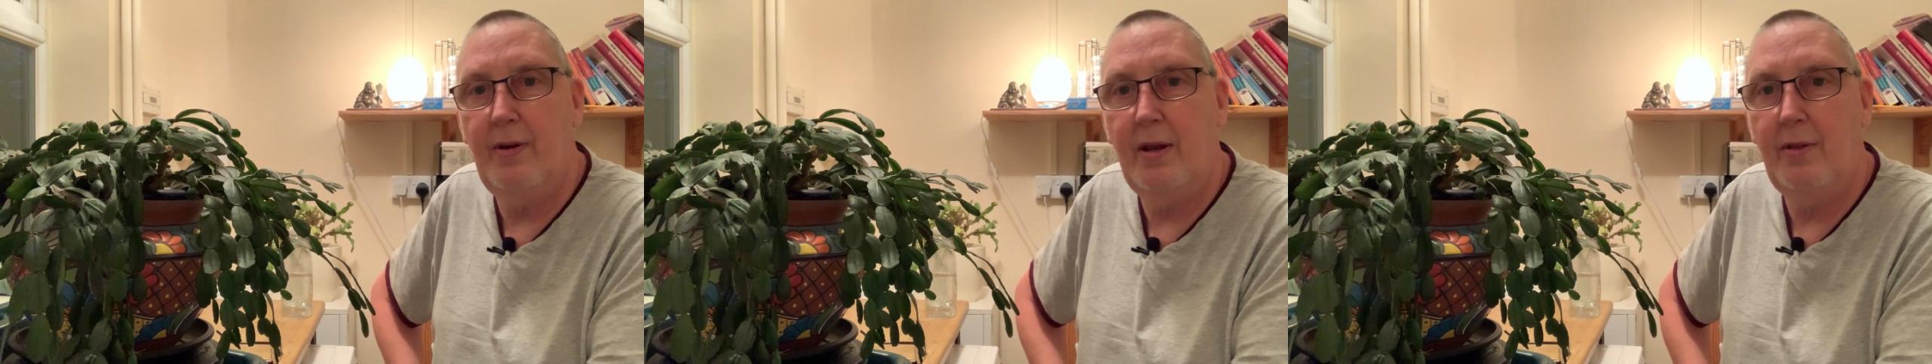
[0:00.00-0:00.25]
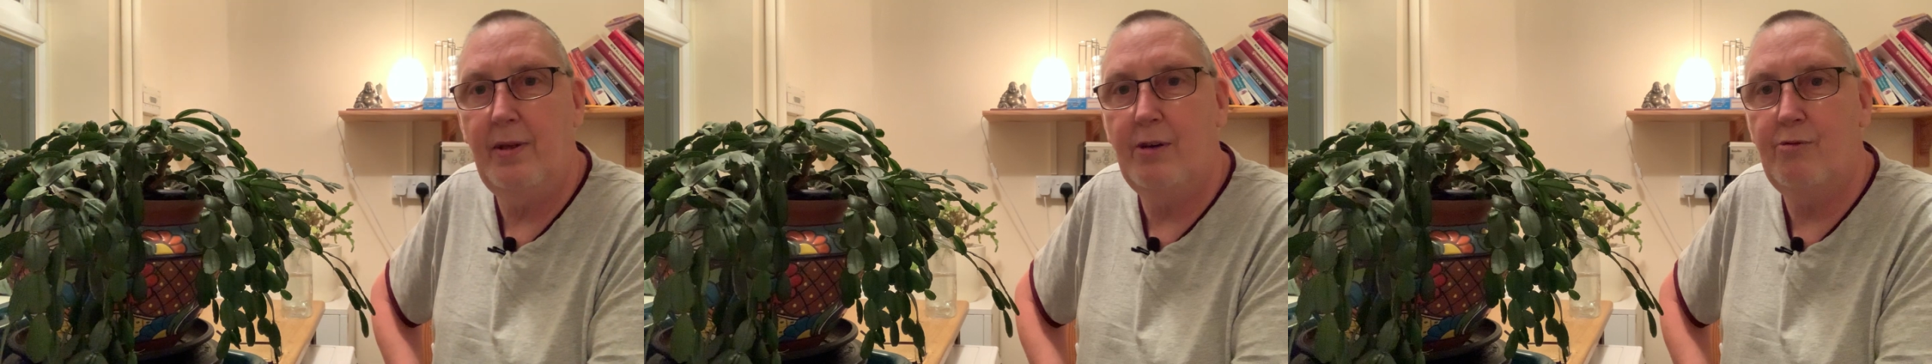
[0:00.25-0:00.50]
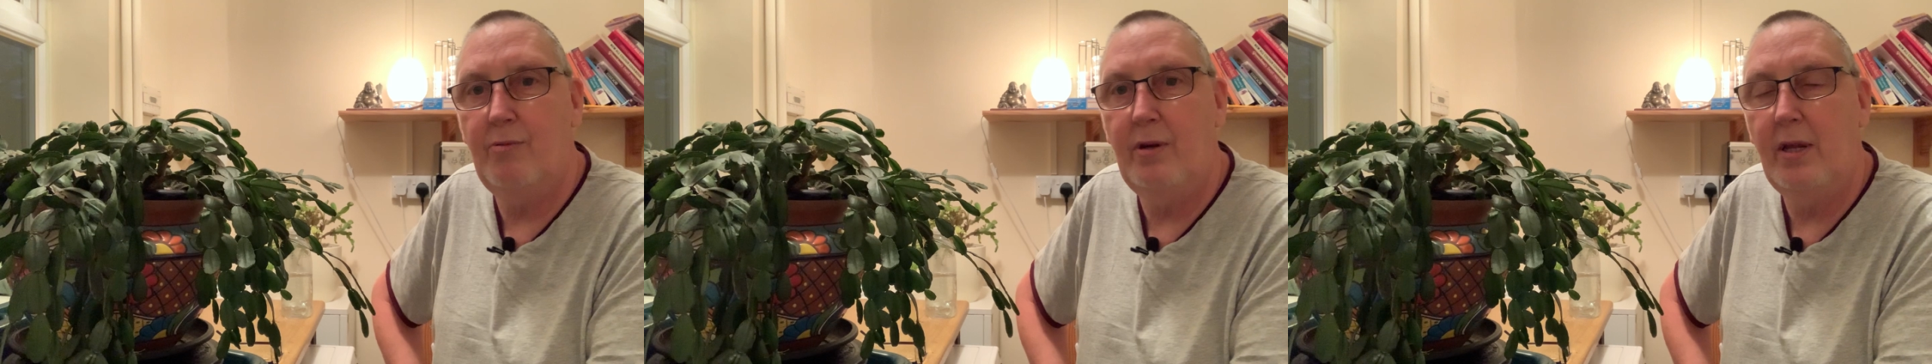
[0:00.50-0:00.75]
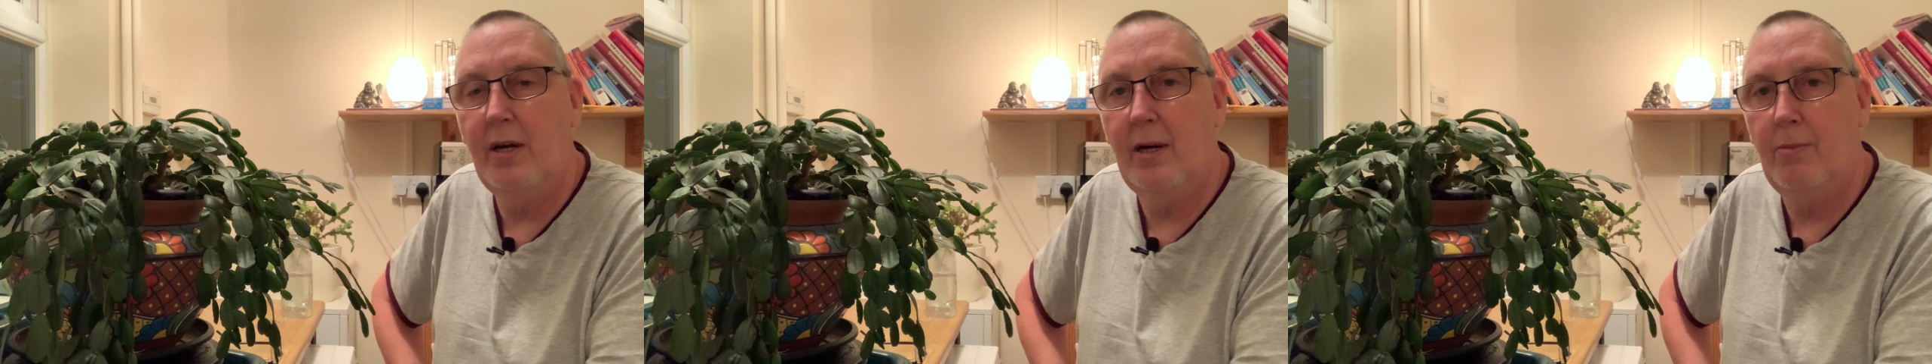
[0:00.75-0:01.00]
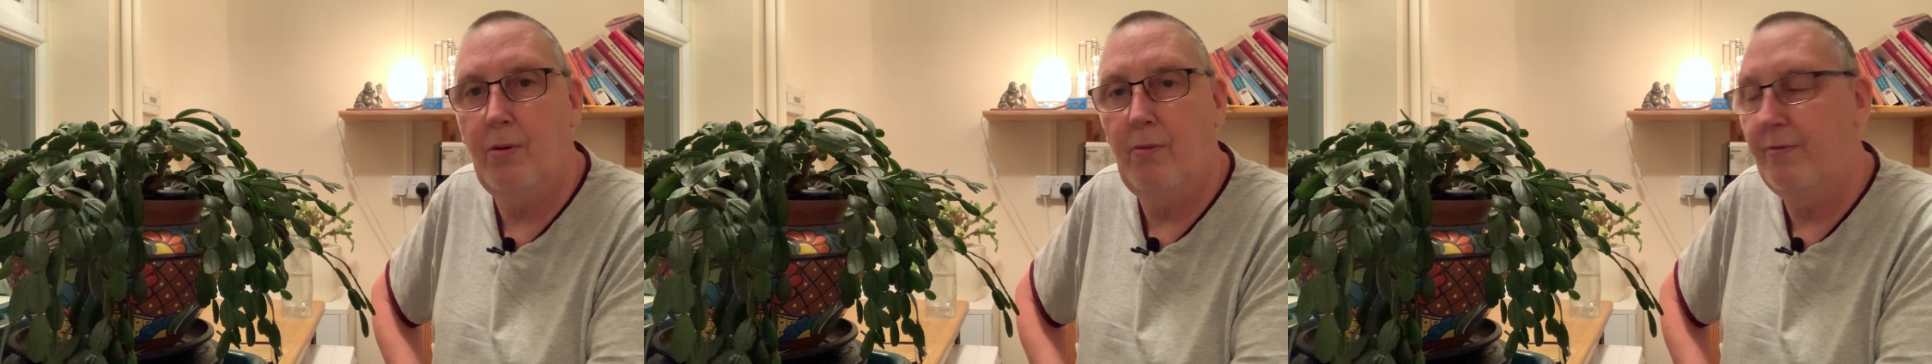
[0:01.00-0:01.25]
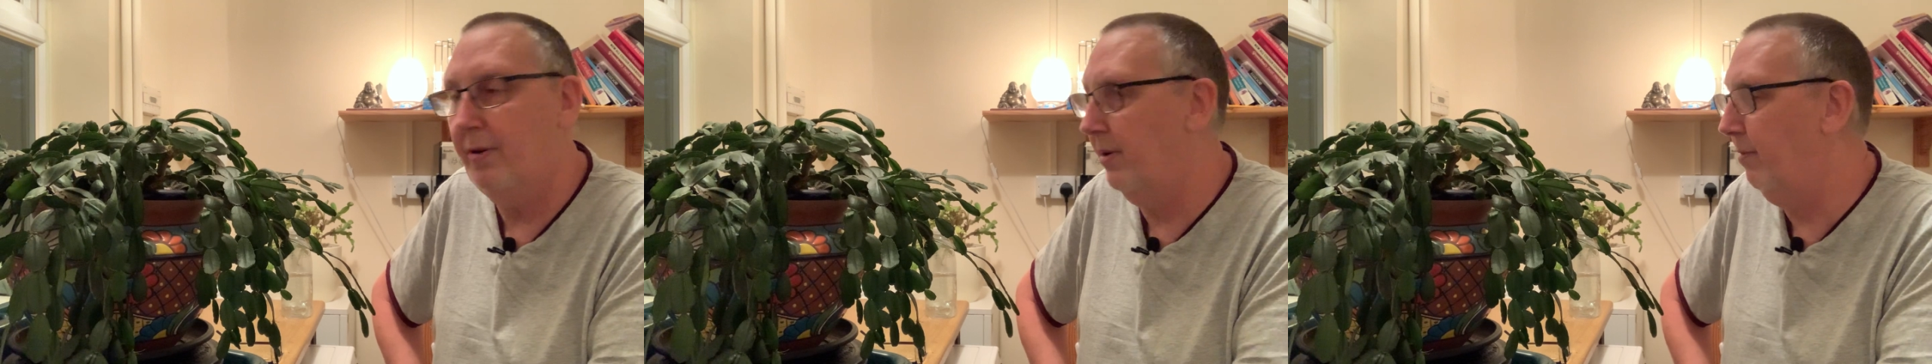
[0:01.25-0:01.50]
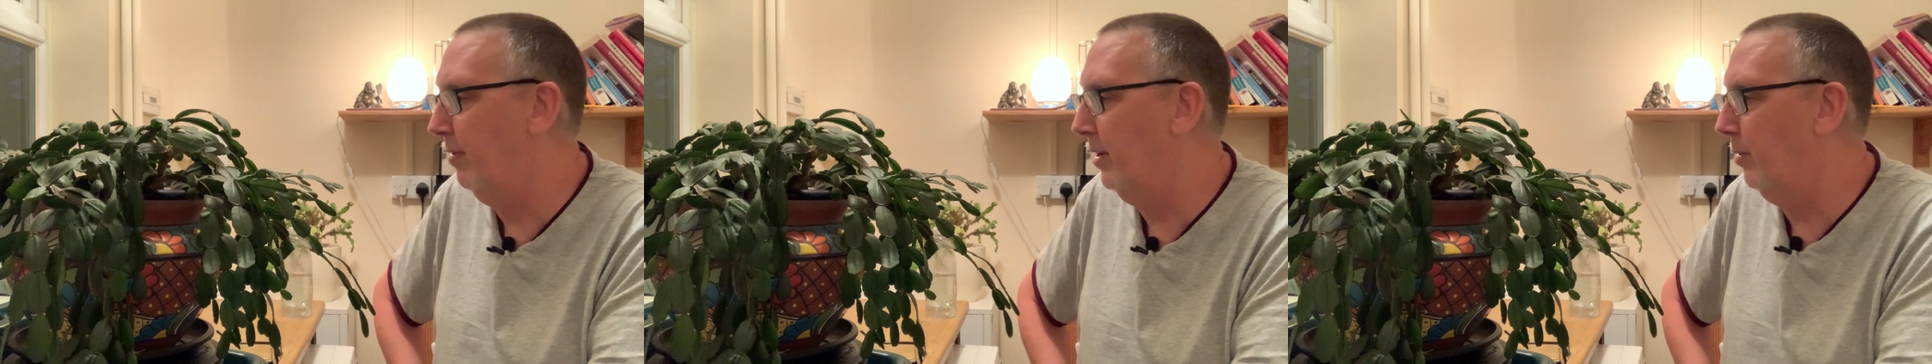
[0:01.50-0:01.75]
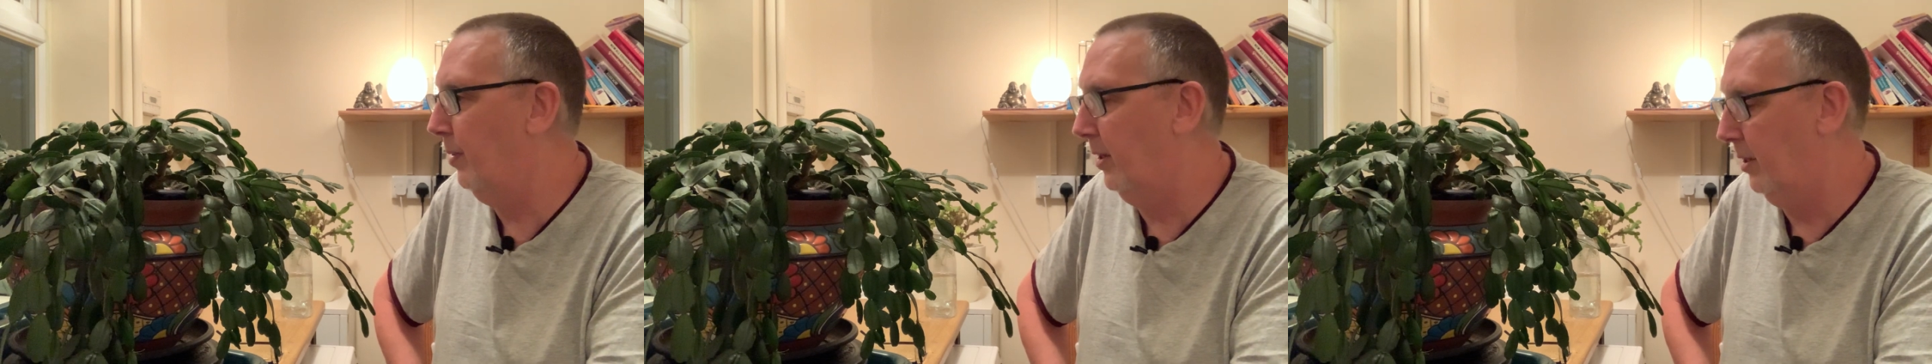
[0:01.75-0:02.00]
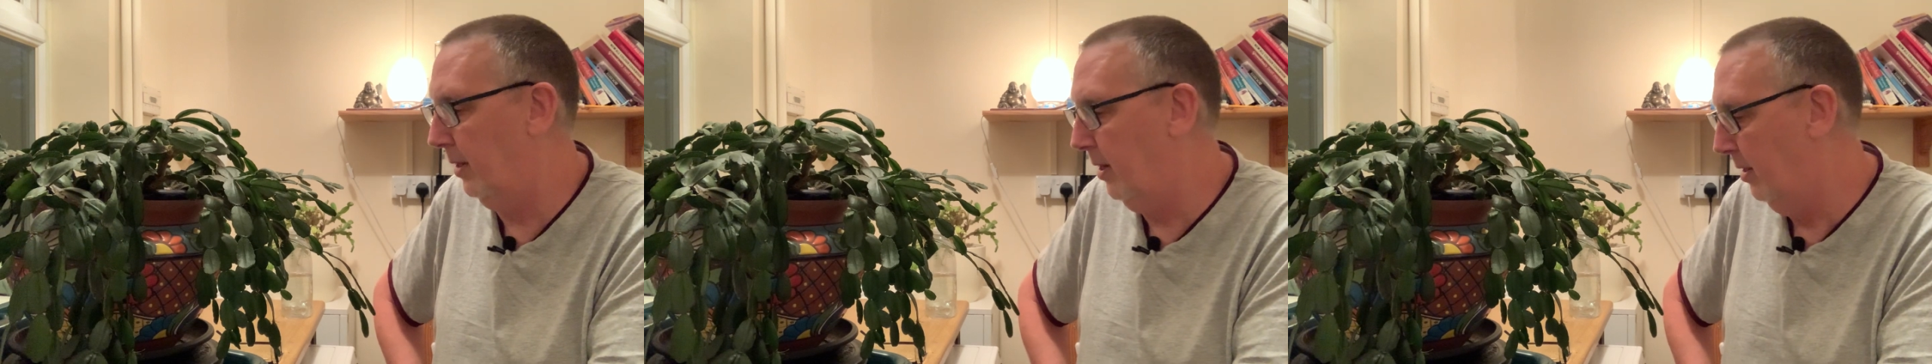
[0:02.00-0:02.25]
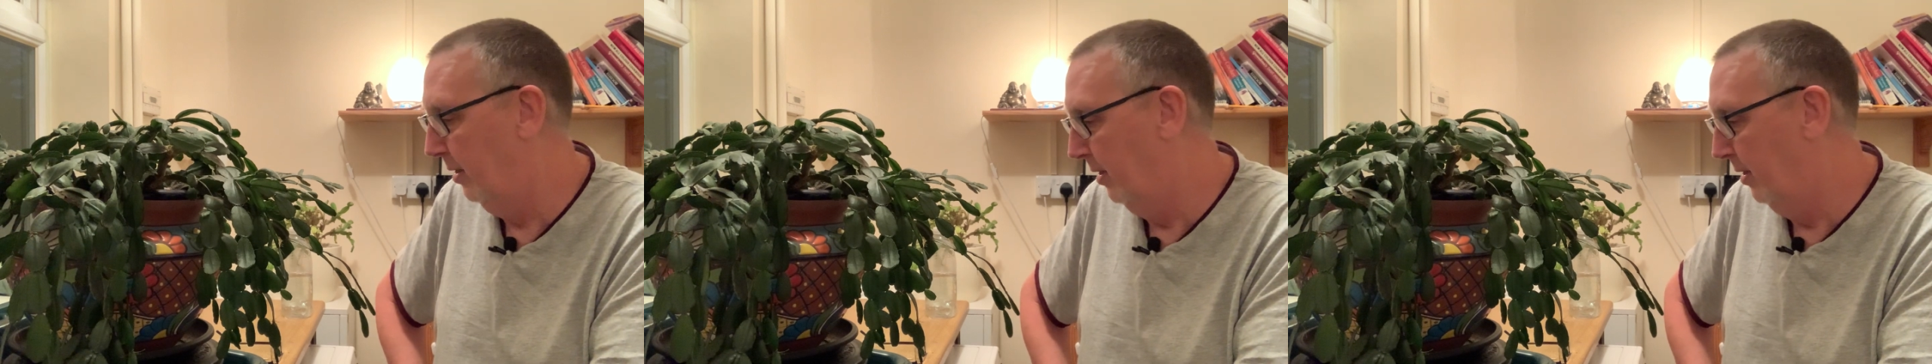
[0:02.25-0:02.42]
anything's really come on very, very quickly.